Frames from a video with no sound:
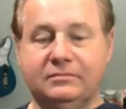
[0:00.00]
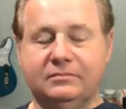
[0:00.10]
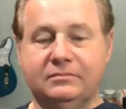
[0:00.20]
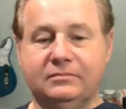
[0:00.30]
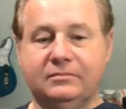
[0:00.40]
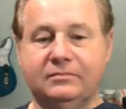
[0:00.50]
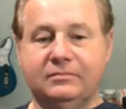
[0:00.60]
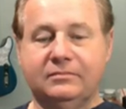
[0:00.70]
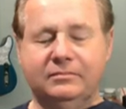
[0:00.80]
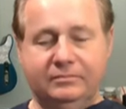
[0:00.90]

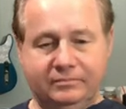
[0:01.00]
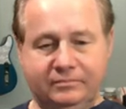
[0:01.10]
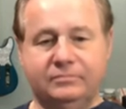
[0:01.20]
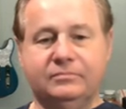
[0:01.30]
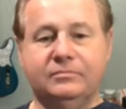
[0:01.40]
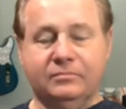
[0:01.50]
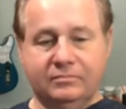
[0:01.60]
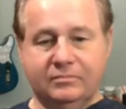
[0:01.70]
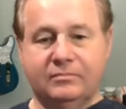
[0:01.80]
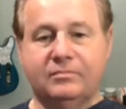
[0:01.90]

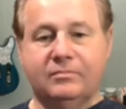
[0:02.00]
(silent)